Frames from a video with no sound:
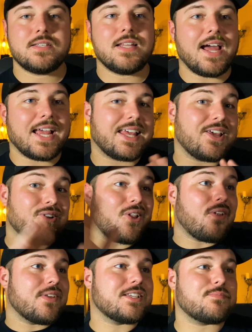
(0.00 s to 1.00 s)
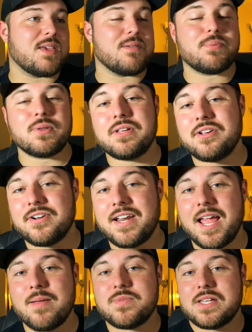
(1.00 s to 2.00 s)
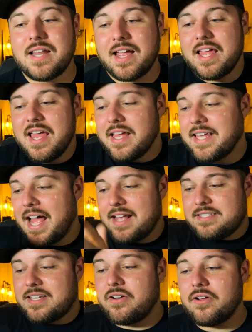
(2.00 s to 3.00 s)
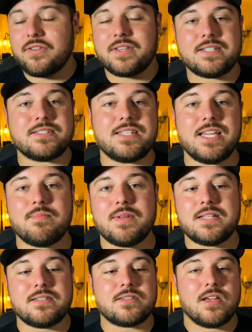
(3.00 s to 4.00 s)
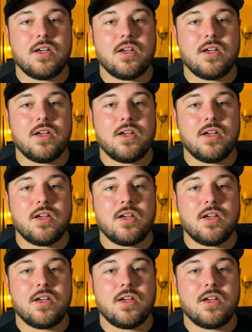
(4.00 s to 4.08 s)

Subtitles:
"Didn't I heal all these people in your name? Didn't I cast out all these demons?"